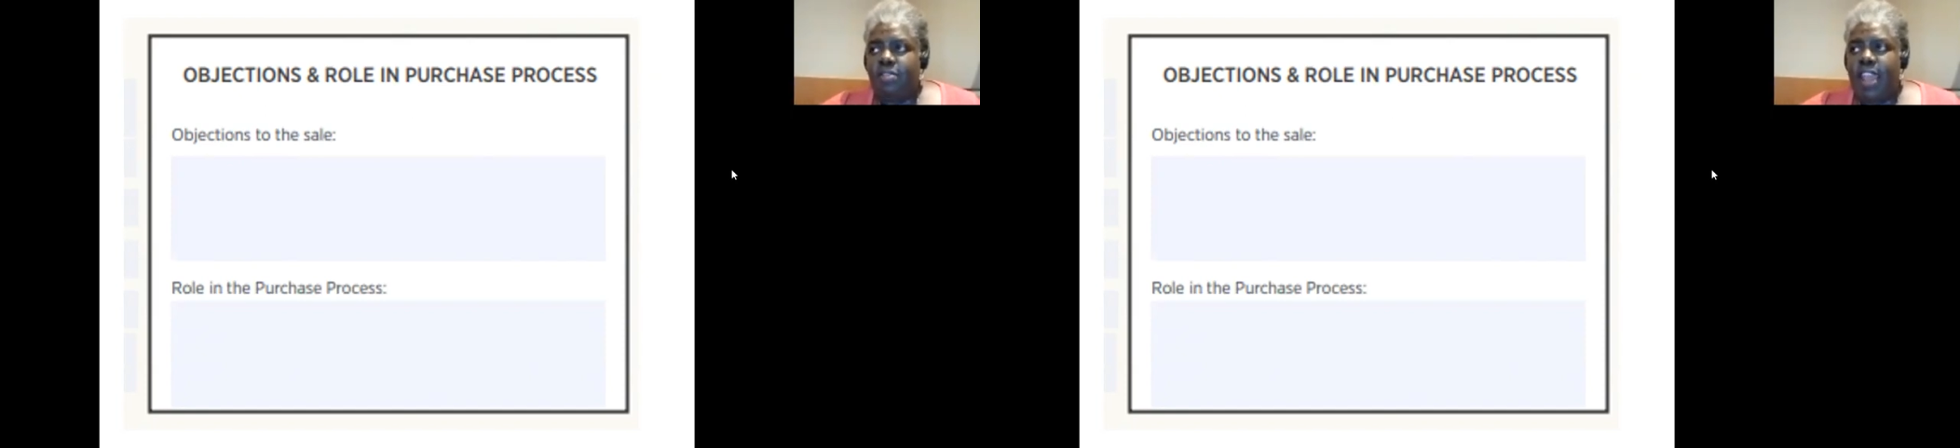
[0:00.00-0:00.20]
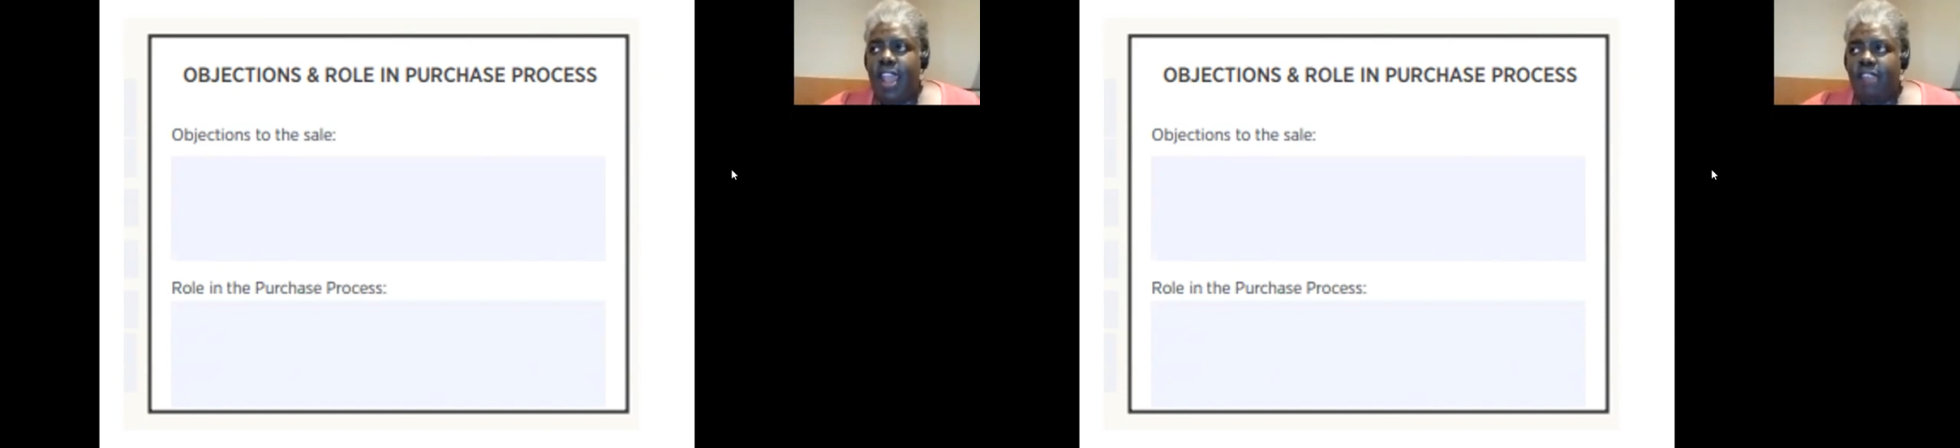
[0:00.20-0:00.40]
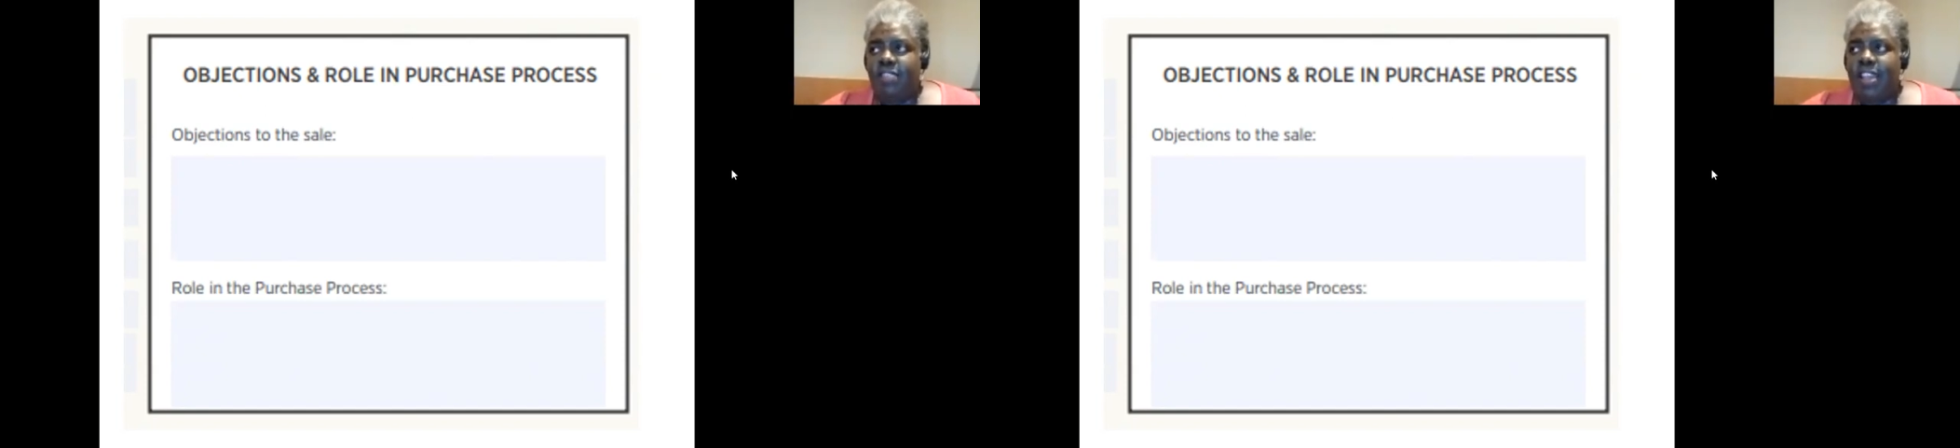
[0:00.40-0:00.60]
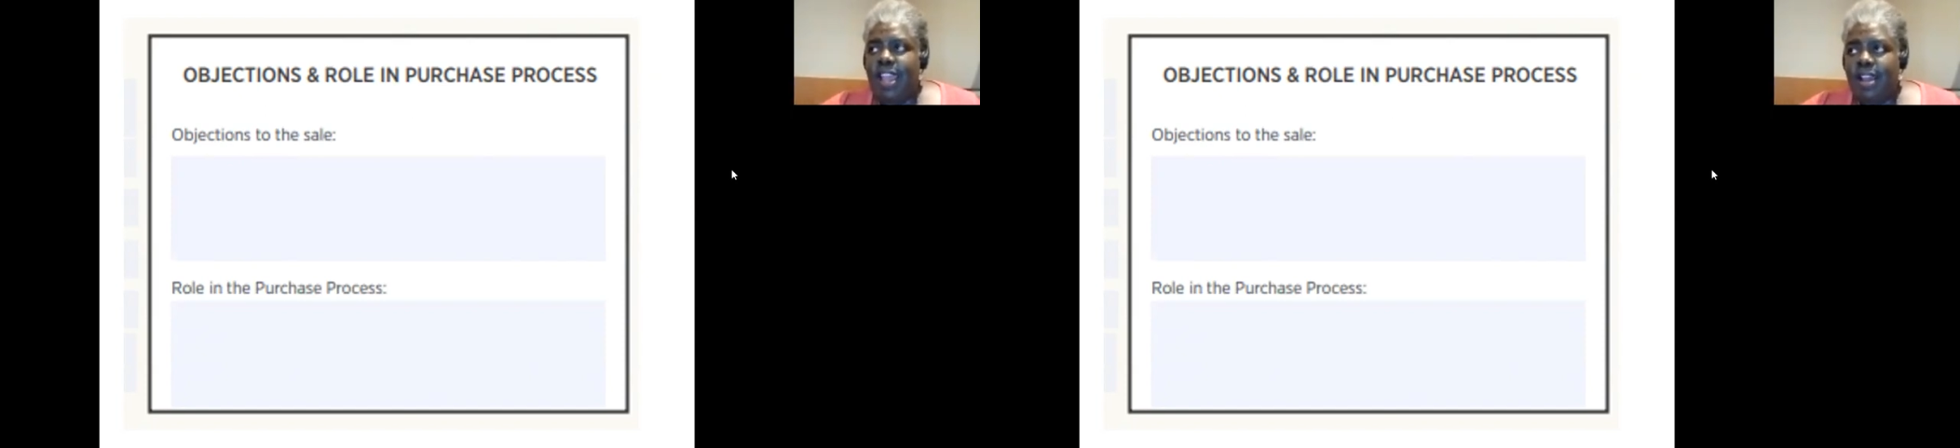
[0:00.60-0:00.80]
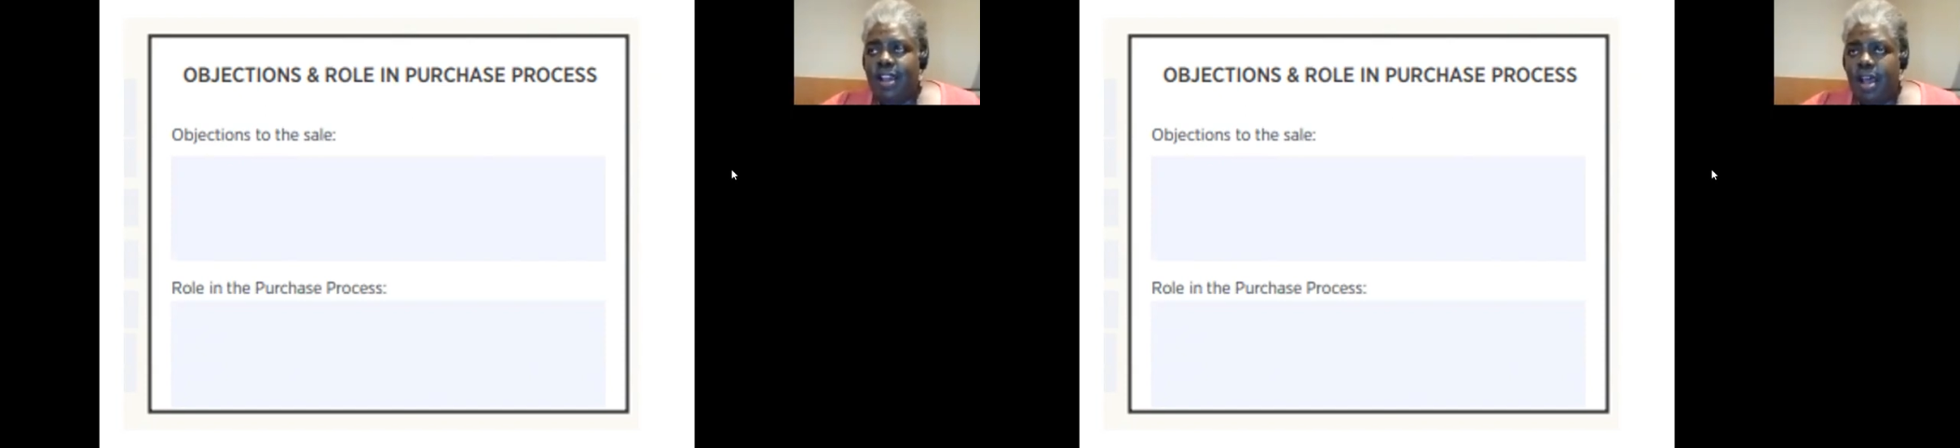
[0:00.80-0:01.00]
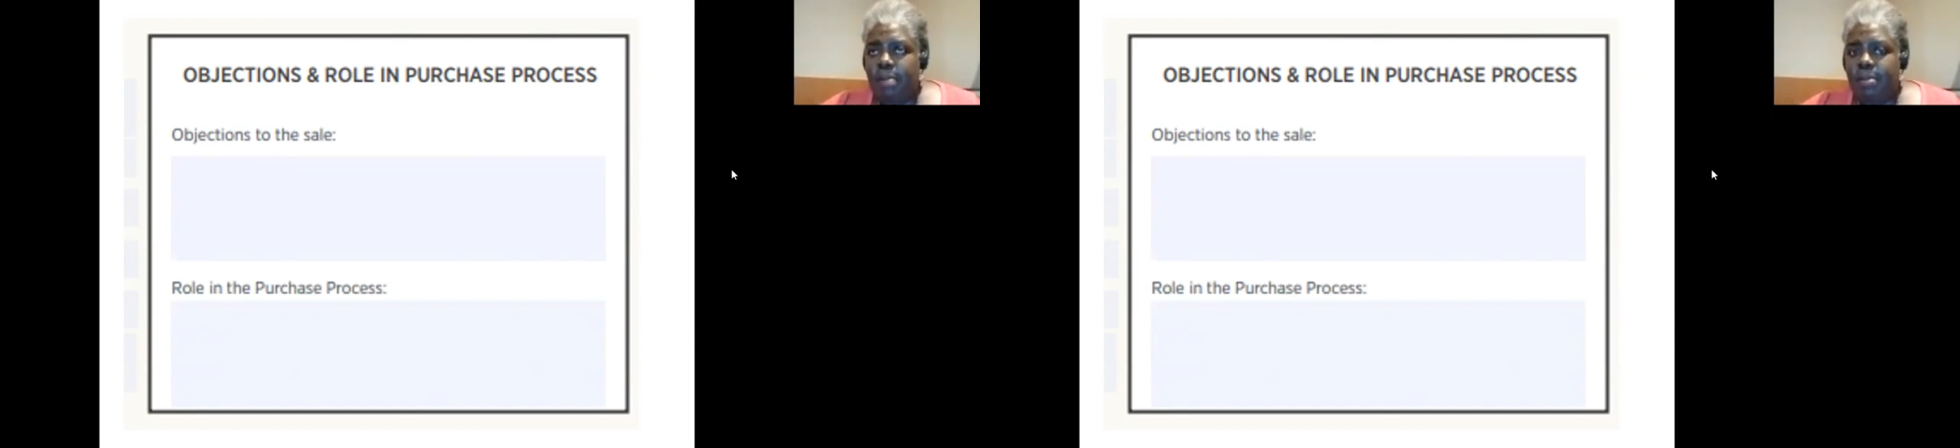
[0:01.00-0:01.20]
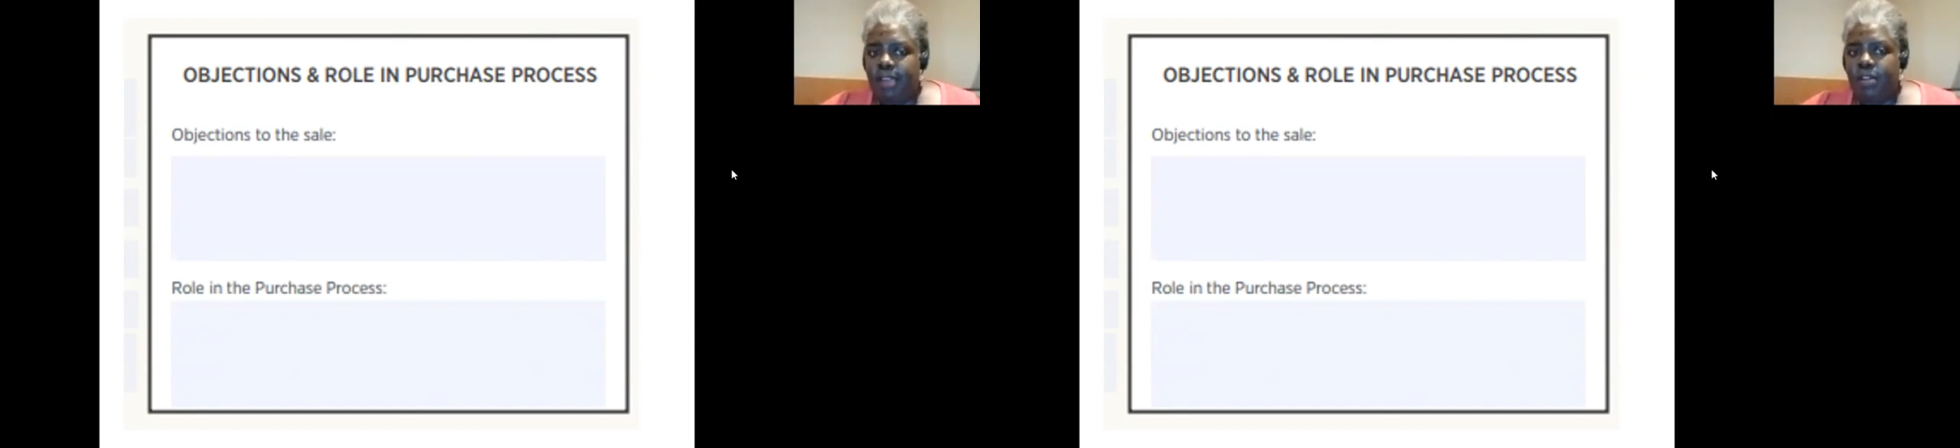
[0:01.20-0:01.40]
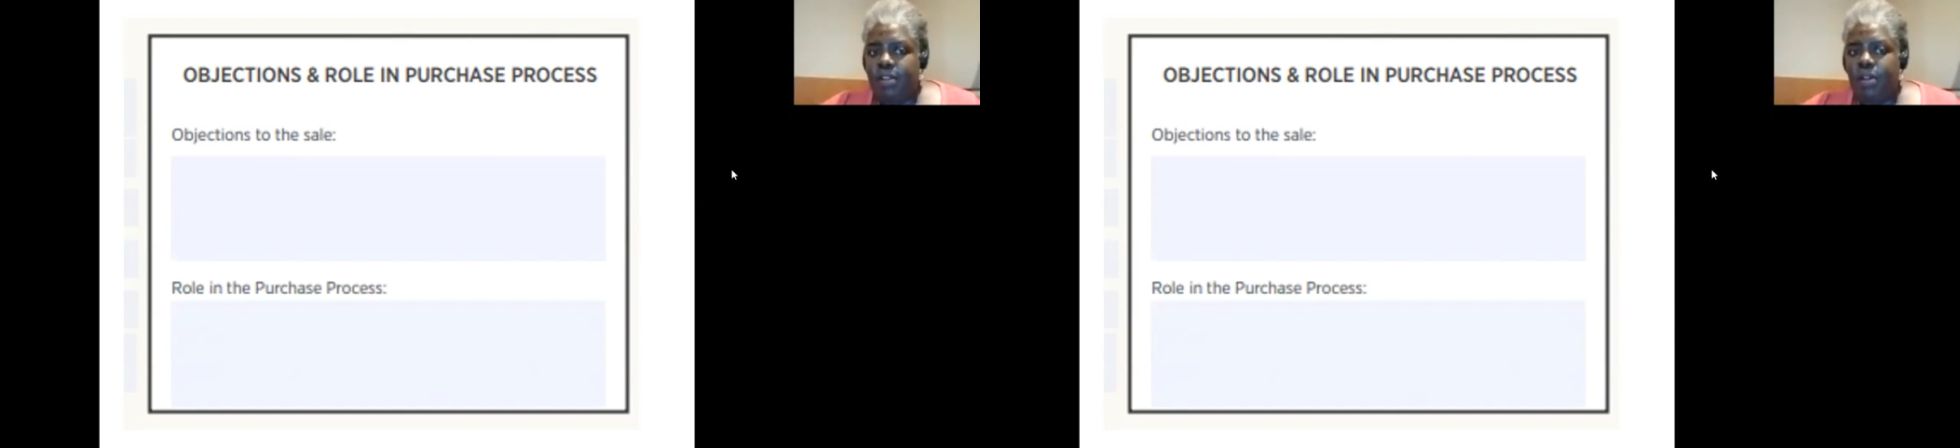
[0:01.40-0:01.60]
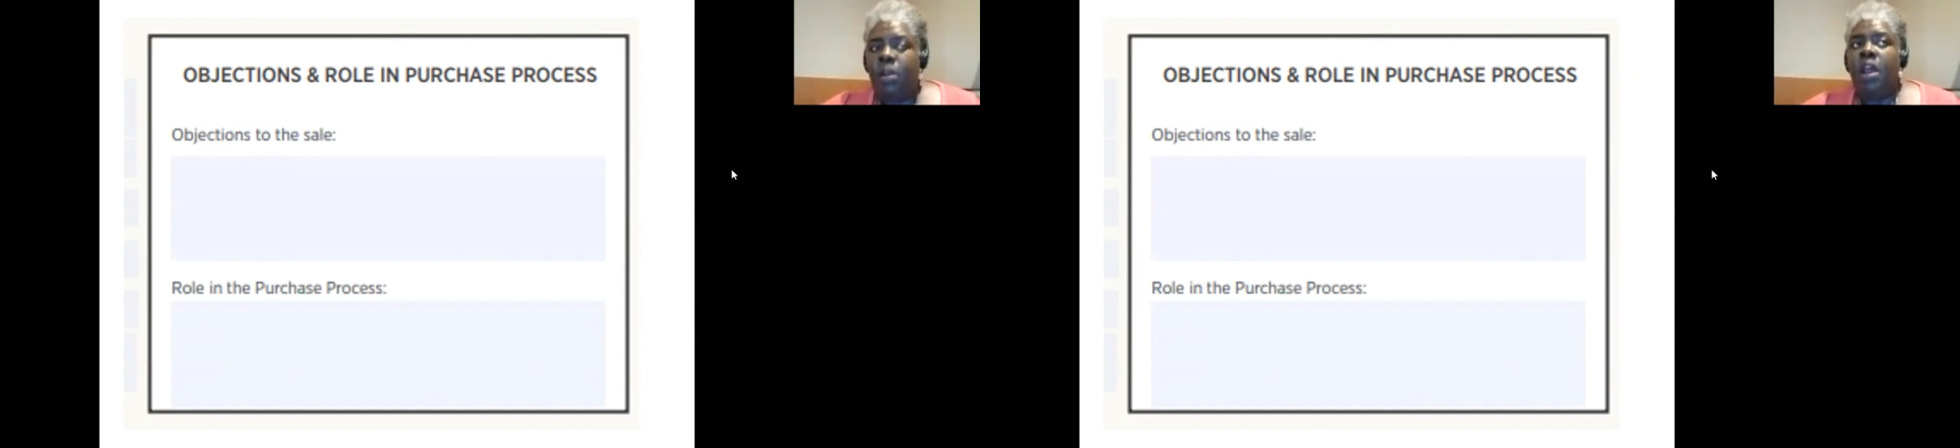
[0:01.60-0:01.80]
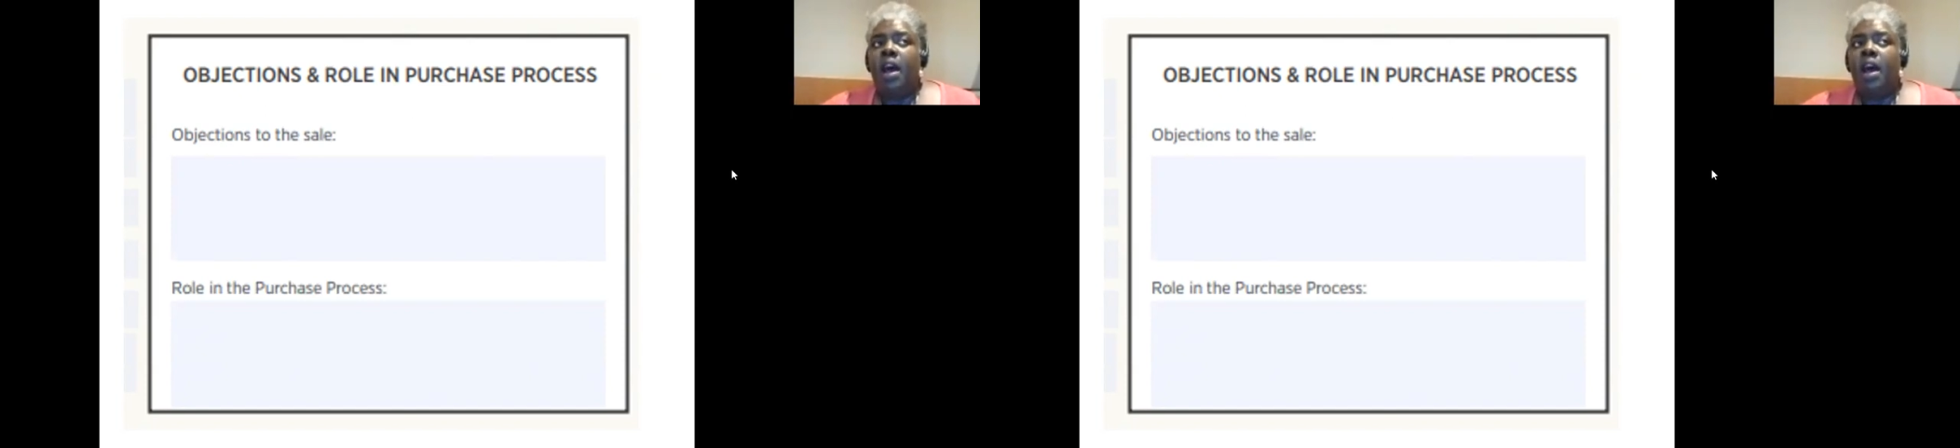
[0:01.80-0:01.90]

they have the income level,